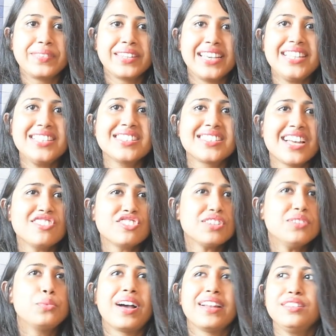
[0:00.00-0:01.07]
in such a
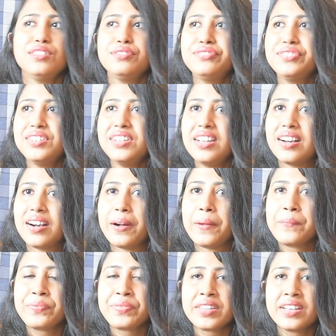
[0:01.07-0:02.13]
wonderful
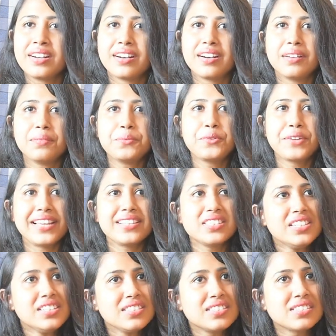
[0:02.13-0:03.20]

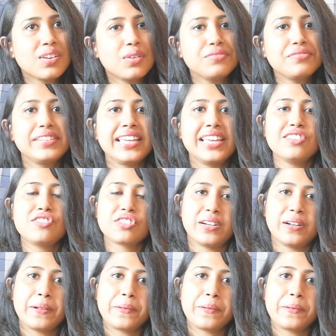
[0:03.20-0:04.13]
presence of nature,